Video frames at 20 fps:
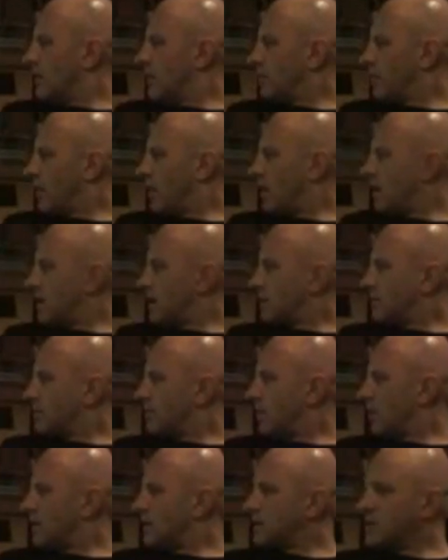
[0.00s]

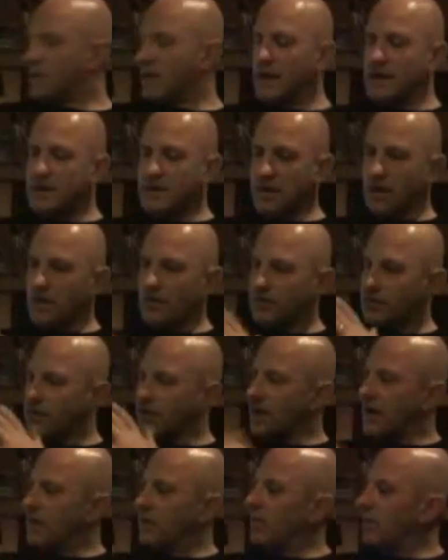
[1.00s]
my stage after
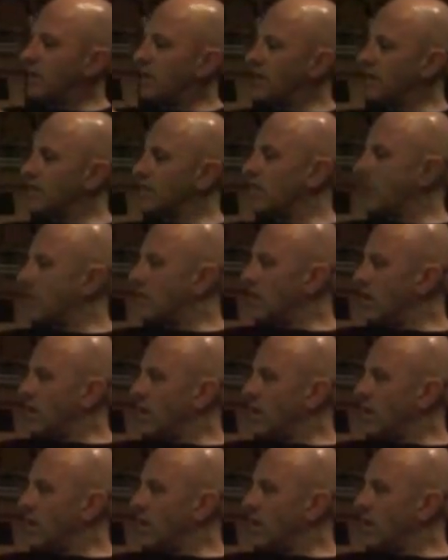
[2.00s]
that, when I've got